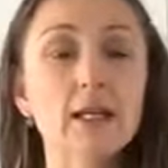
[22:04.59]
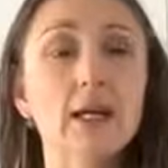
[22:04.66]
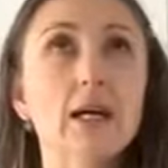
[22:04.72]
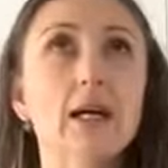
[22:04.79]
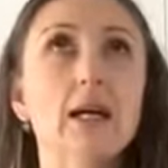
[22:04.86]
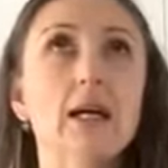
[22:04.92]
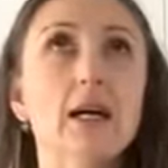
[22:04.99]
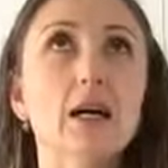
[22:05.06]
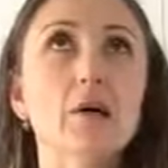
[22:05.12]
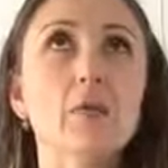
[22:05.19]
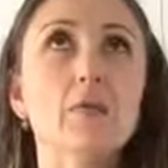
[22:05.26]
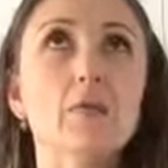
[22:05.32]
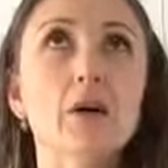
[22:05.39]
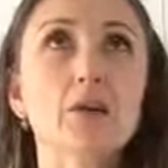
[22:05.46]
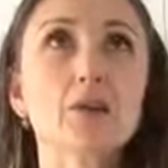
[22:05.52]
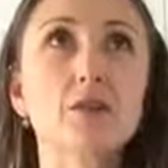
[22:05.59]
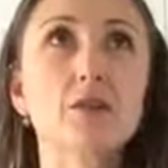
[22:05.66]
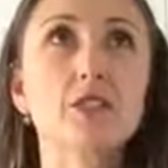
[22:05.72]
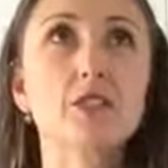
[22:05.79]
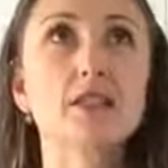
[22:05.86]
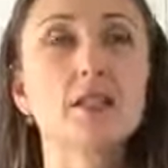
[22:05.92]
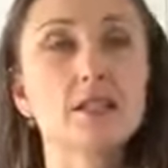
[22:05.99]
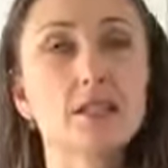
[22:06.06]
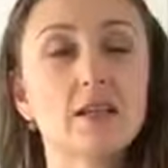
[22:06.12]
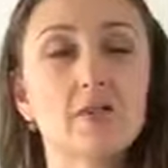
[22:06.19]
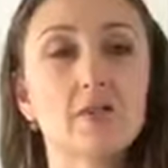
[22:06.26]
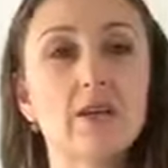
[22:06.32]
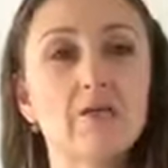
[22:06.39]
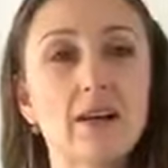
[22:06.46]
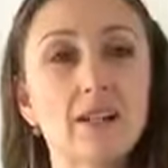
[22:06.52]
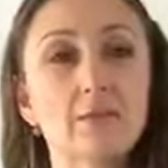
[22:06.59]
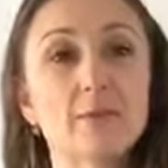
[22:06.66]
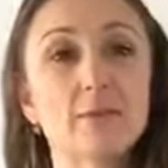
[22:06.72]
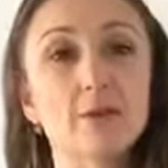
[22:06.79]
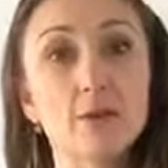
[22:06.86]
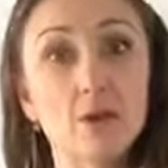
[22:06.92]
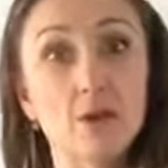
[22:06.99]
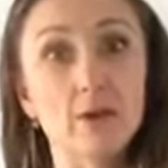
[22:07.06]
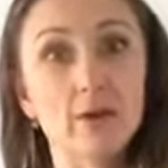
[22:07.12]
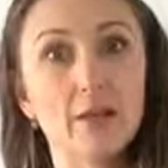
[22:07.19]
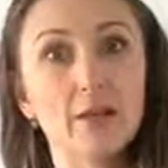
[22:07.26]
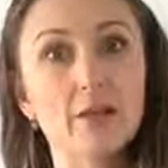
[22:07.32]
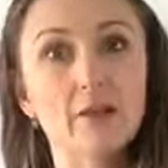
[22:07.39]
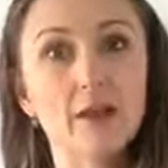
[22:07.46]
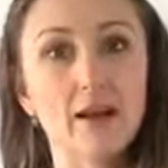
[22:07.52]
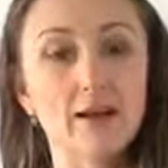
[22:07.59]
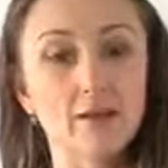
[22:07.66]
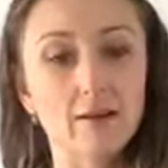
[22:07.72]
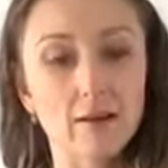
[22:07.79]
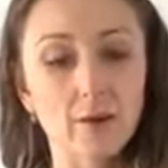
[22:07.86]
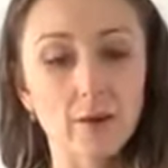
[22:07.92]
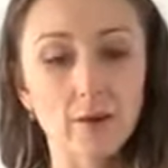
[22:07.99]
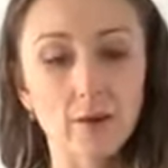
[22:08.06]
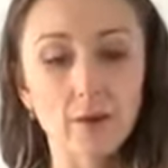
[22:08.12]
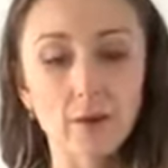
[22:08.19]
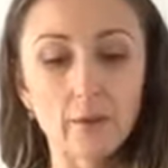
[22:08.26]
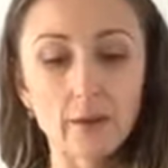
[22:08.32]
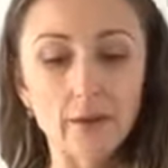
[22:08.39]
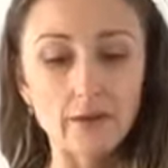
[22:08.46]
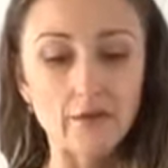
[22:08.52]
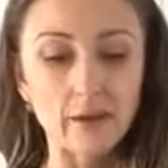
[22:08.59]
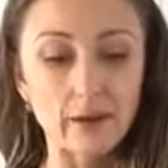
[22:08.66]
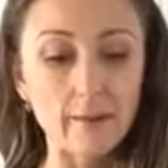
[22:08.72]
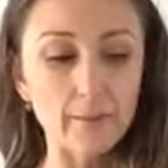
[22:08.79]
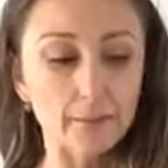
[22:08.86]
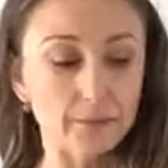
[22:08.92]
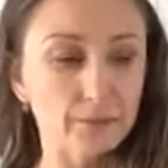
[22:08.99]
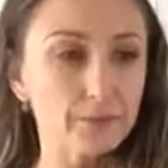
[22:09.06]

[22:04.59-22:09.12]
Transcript: My daughter, she does have a bit of asthma, which I'll go into later, another oil that we use for that.